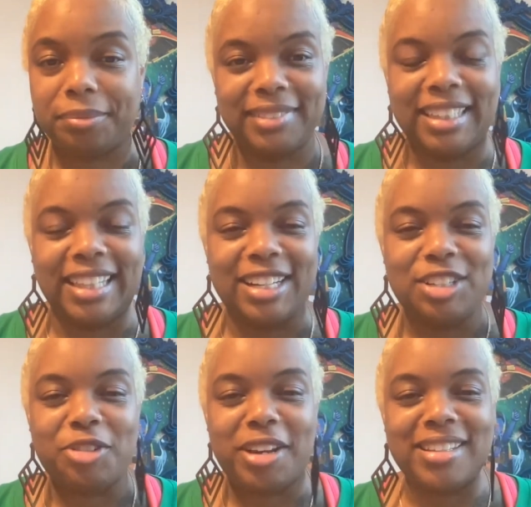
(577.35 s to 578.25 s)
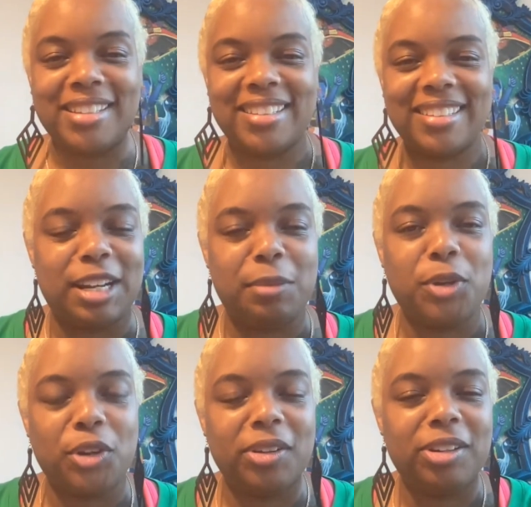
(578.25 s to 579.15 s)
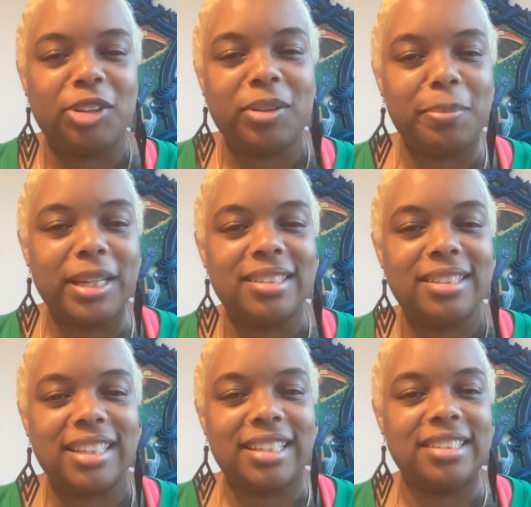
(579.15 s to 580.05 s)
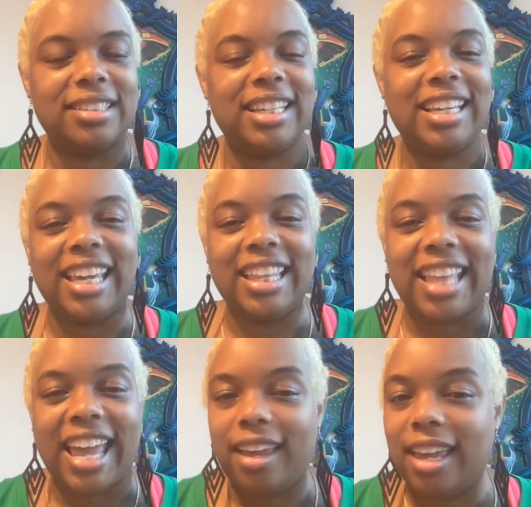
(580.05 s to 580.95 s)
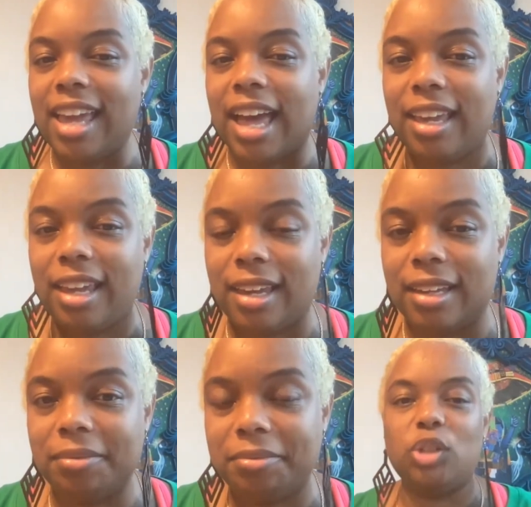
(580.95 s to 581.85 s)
get that address, set up your business entity, get that EIN.